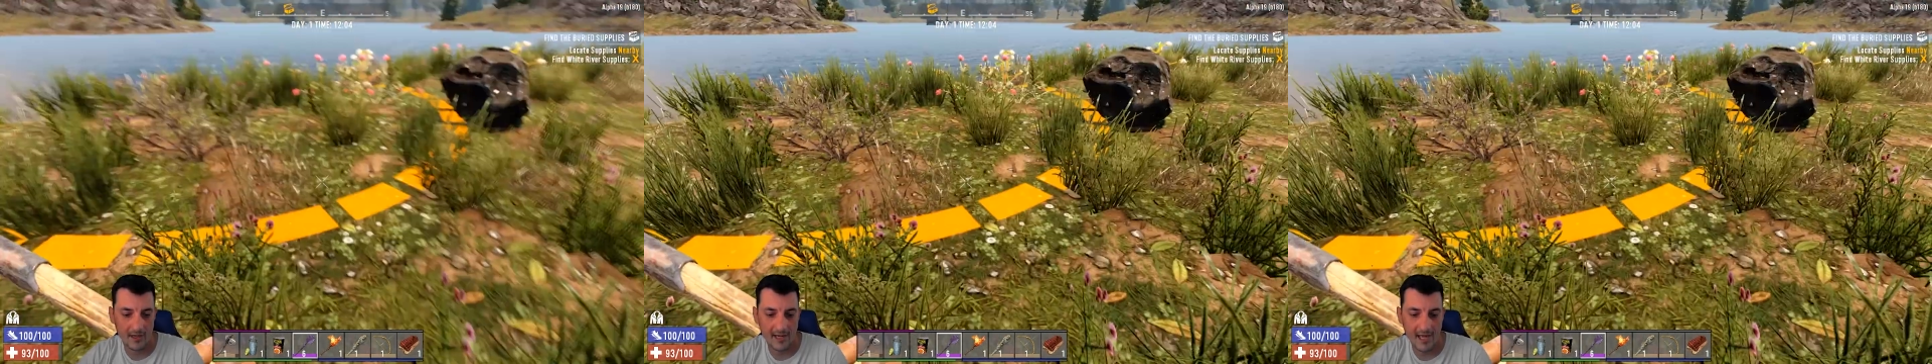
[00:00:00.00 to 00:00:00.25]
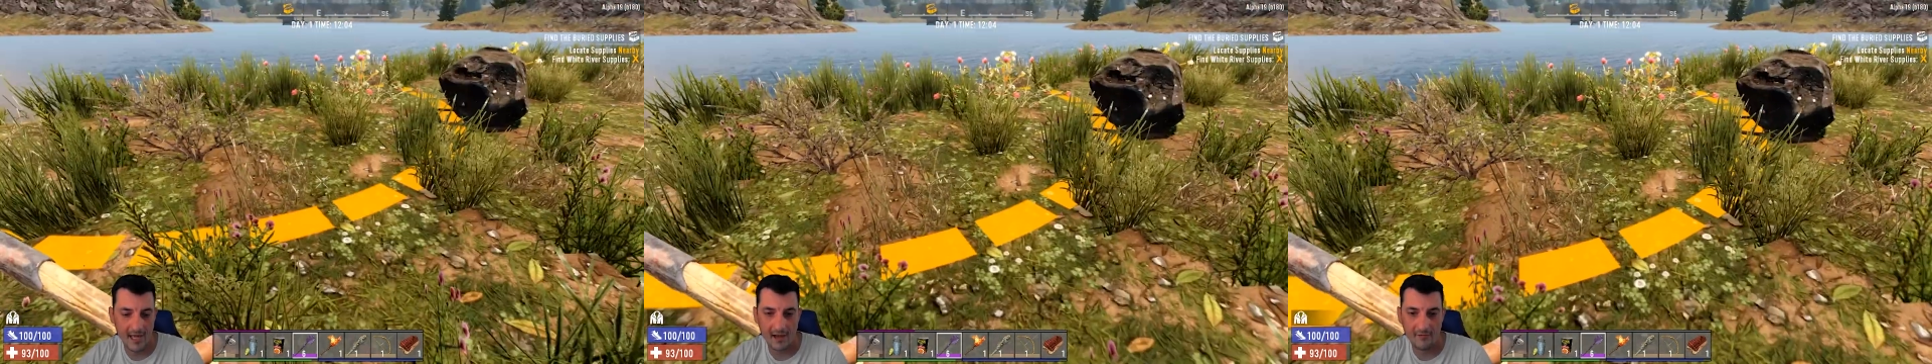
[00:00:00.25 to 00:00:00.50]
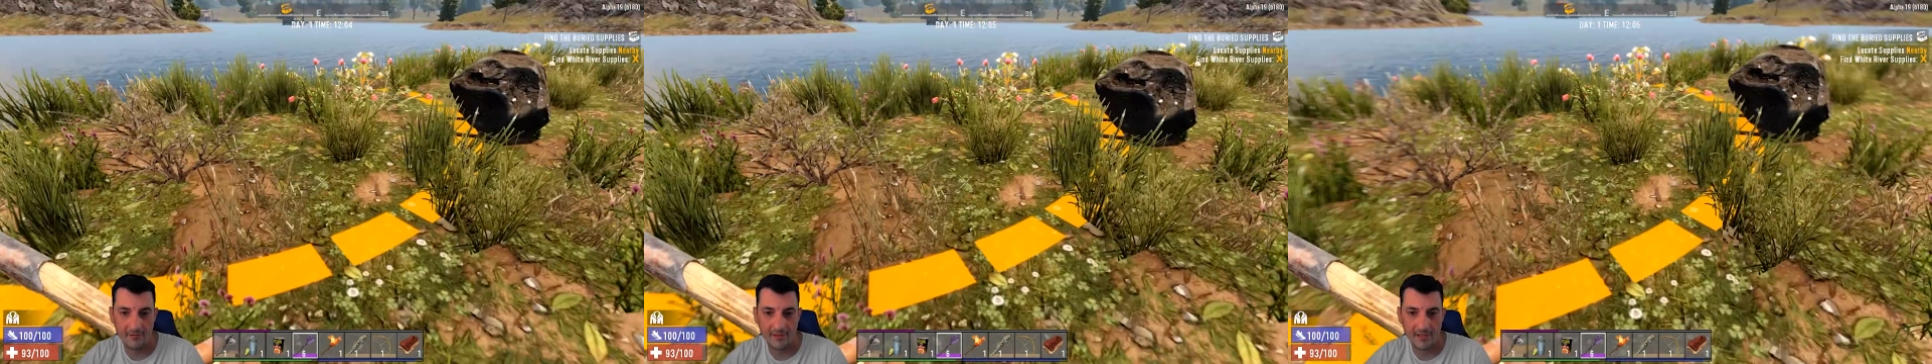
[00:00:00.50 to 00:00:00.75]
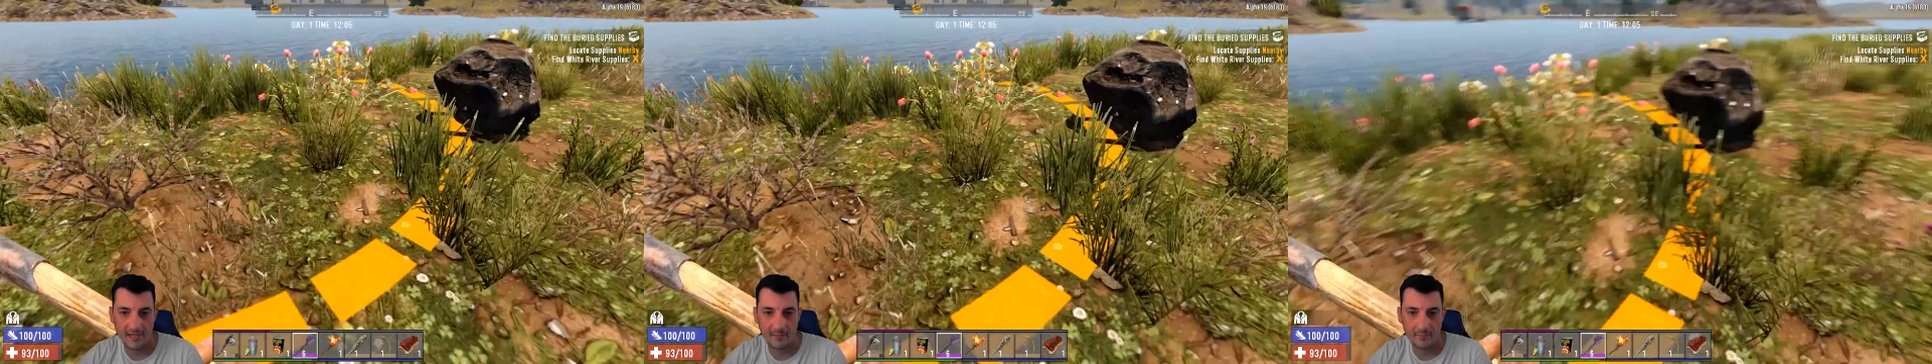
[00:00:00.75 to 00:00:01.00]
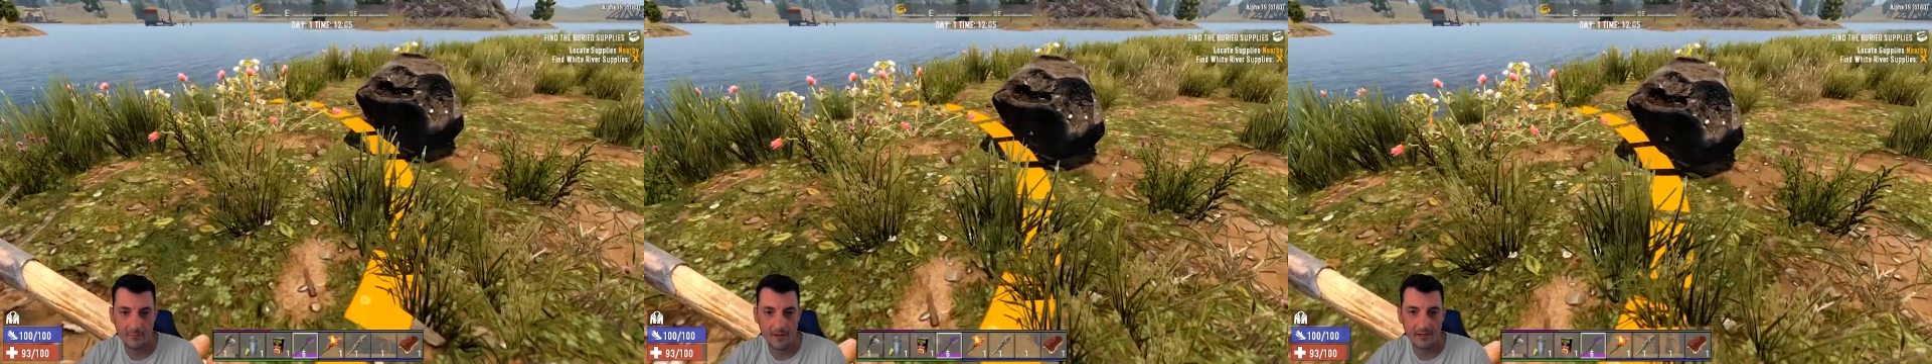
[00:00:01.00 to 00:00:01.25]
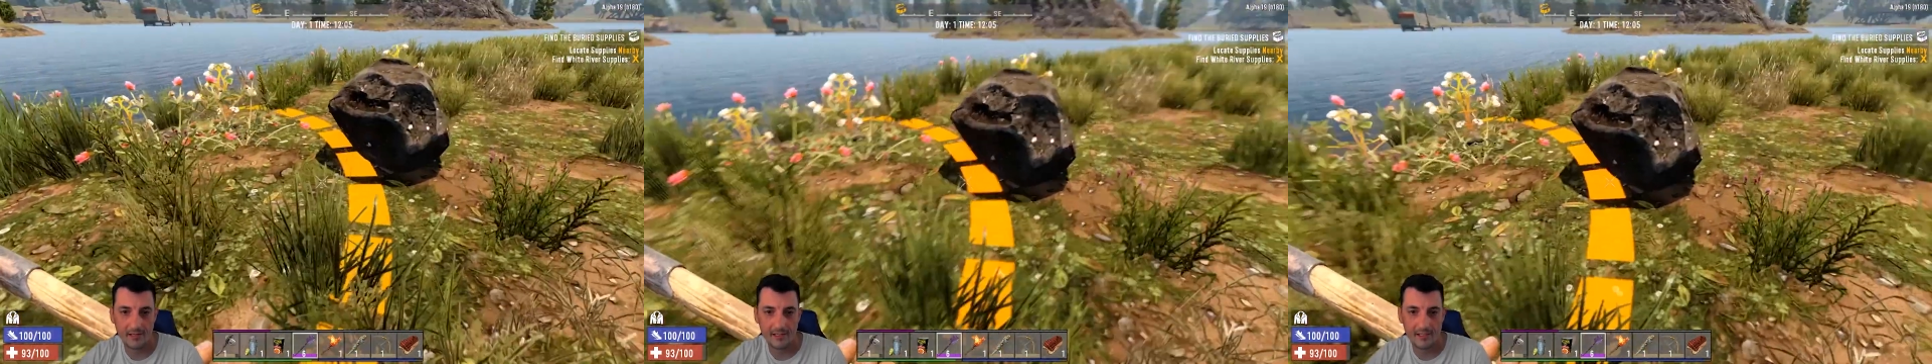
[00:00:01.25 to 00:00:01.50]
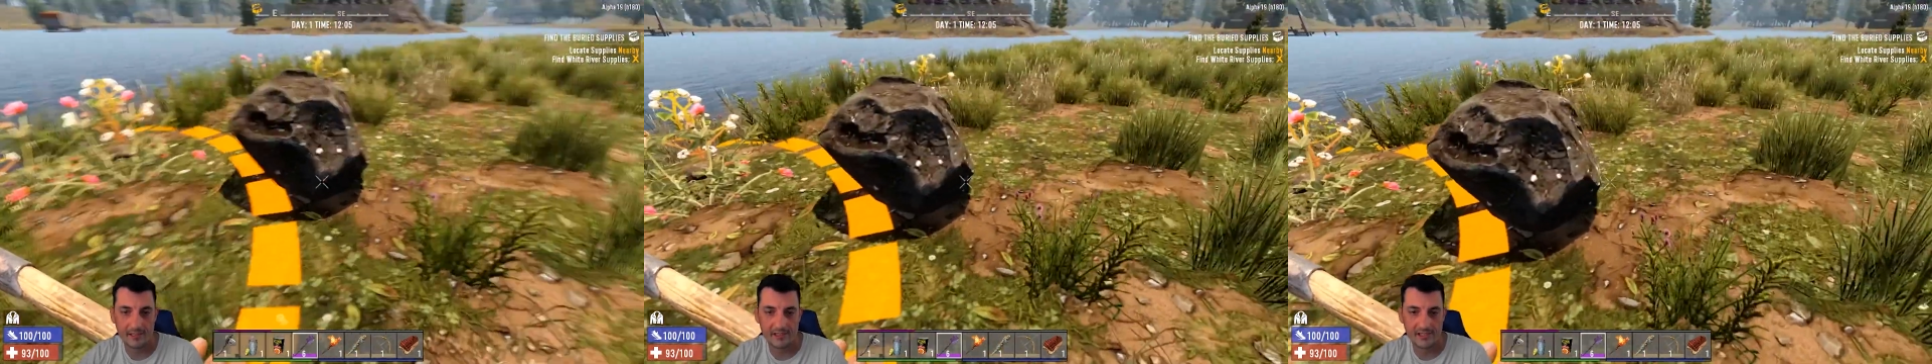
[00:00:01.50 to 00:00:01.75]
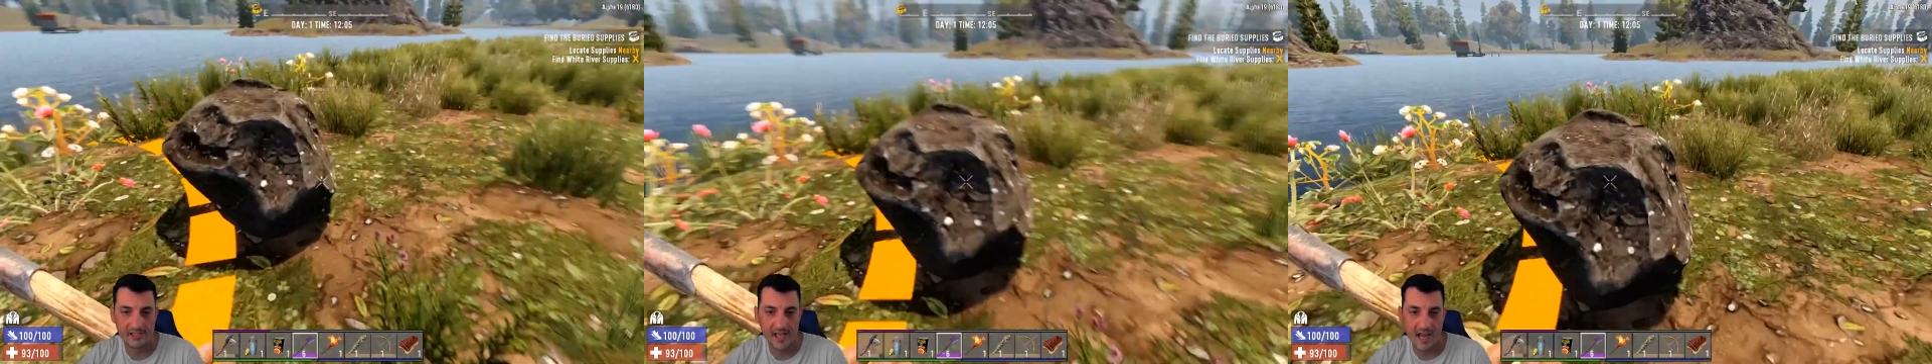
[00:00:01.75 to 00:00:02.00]
have the buried
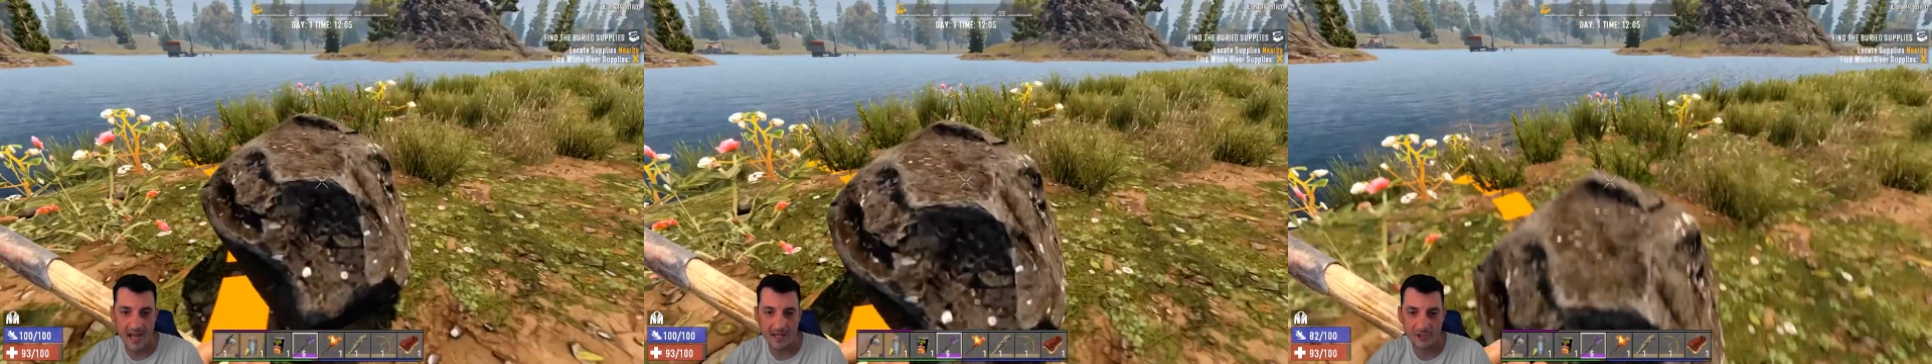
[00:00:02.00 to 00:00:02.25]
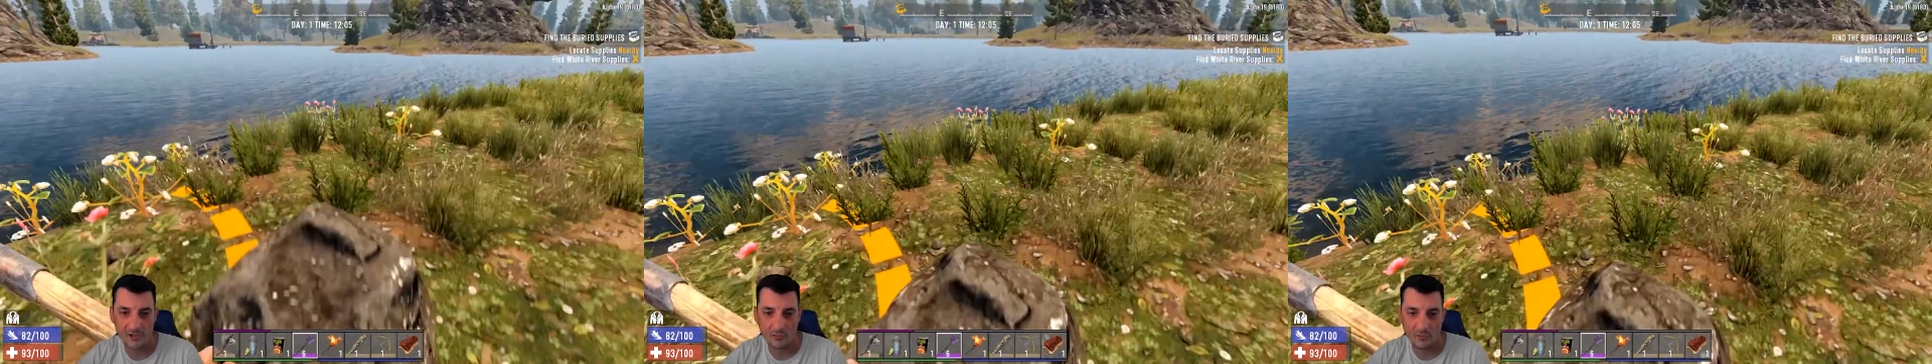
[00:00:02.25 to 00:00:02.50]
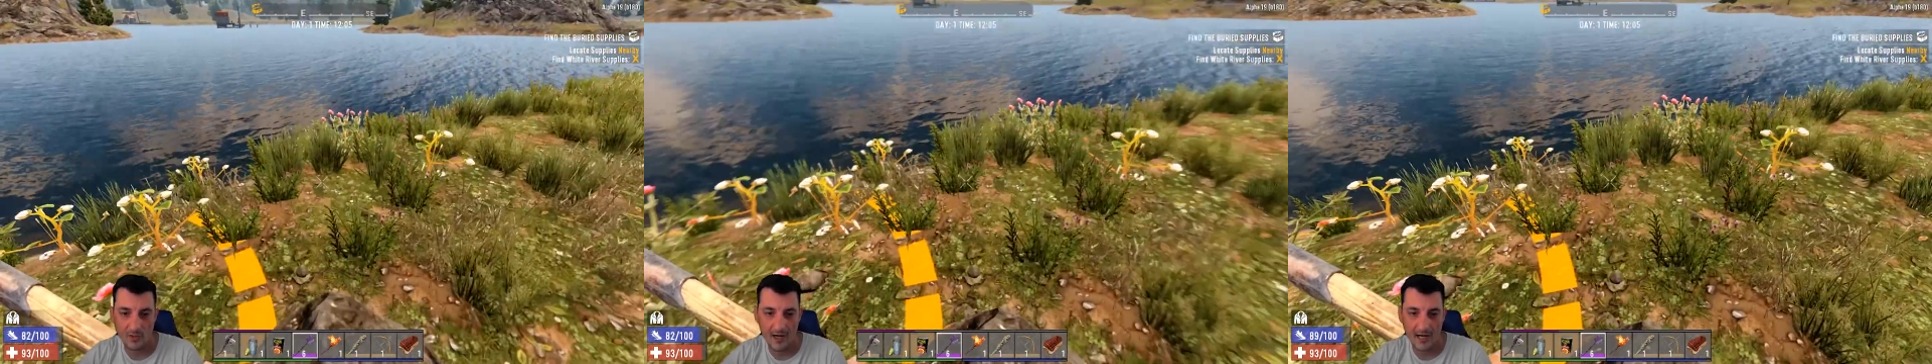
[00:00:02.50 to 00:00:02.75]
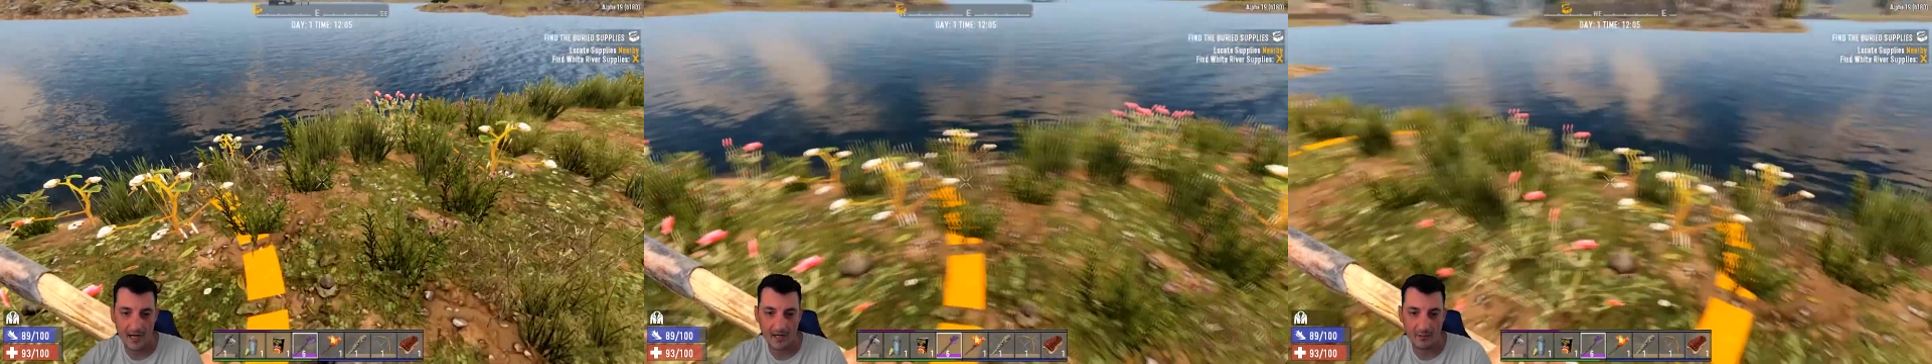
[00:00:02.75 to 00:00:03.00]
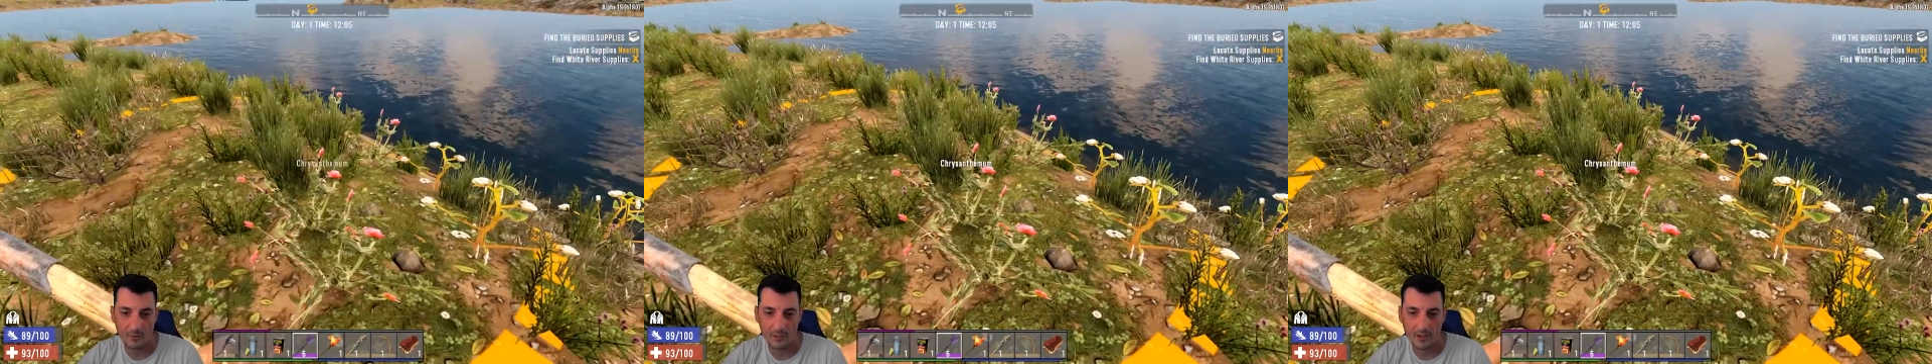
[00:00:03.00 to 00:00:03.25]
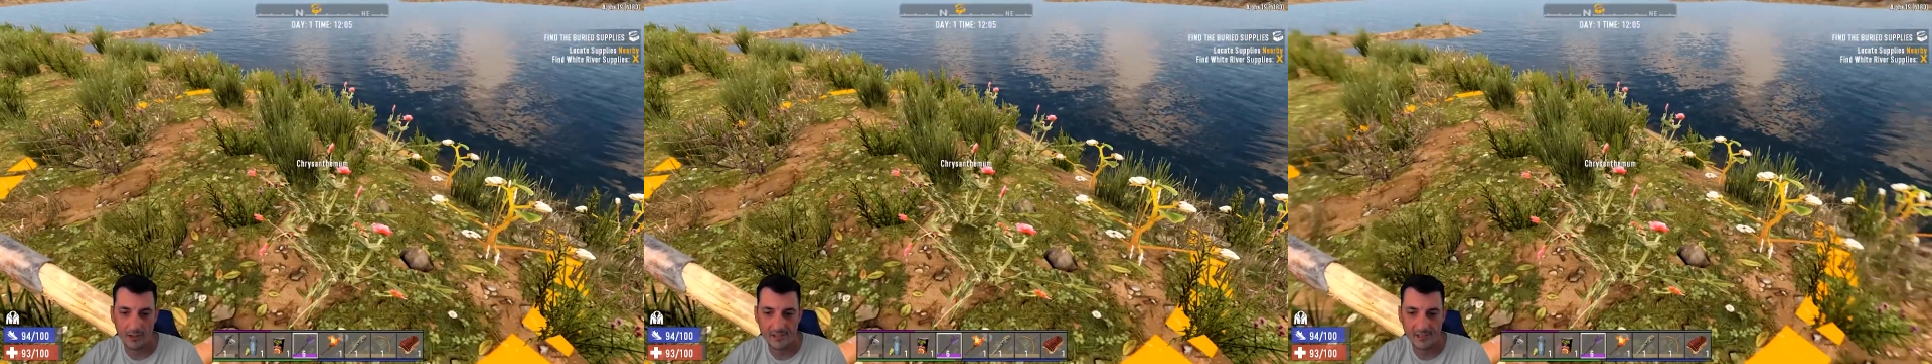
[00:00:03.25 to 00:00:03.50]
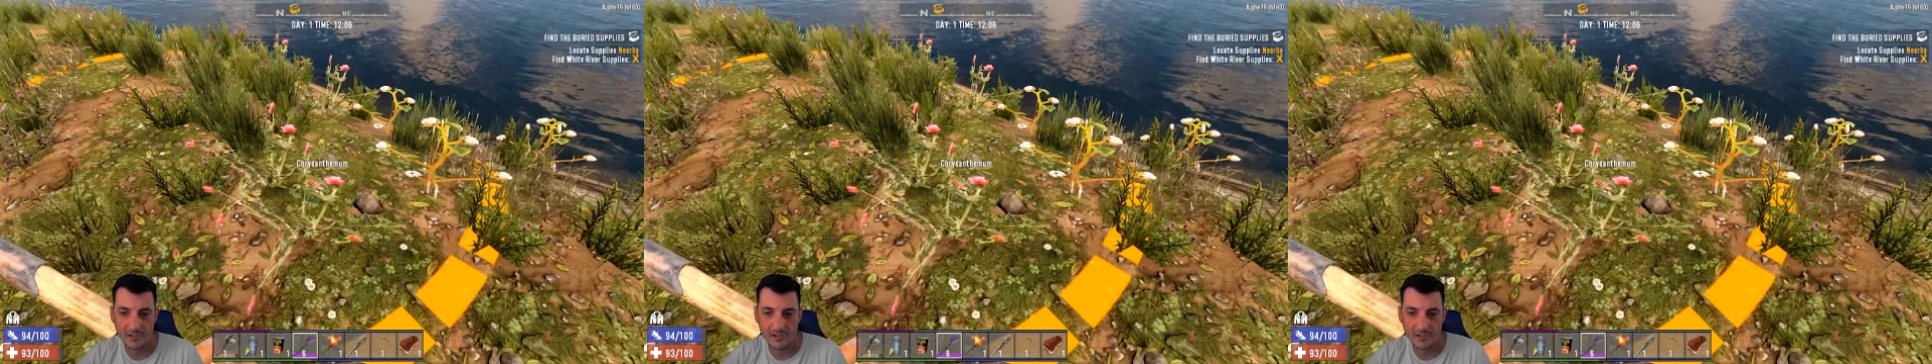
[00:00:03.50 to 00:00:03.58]
stash right here below us.